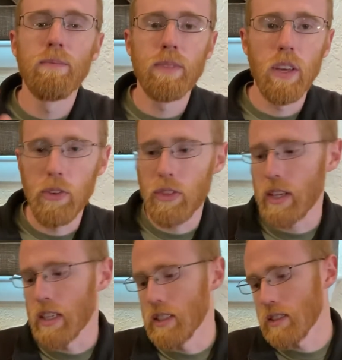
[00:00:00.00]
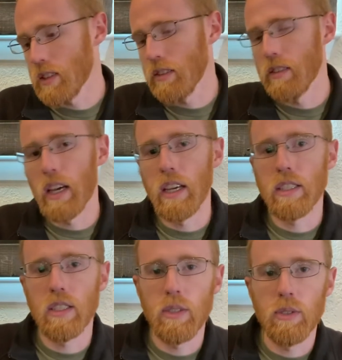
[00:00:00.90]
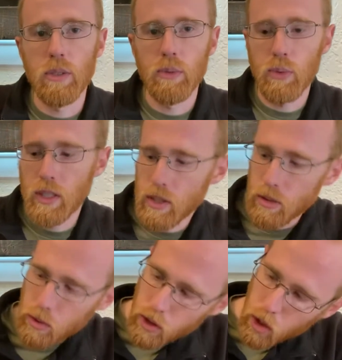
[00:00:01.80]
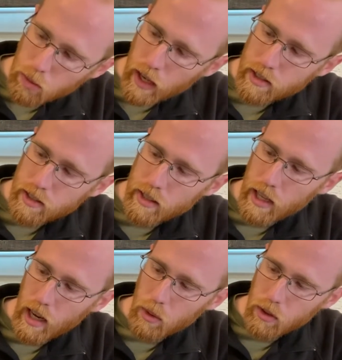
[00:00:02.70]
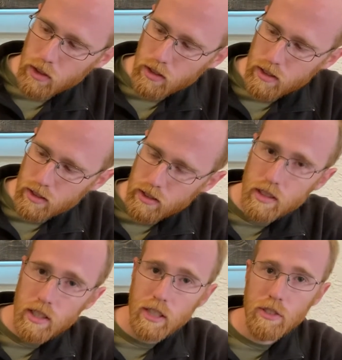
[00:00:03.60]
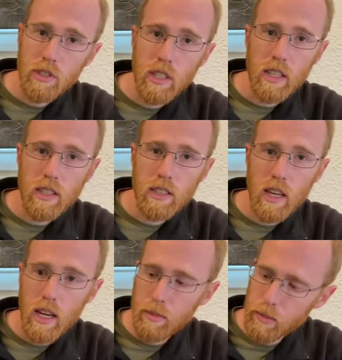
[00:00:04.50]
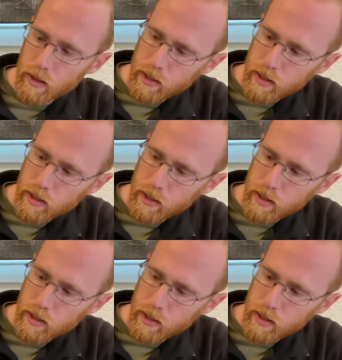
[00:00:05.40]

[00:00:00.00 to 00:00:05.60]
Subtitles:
The other thing is that when you go past the hour, if you're setting the time,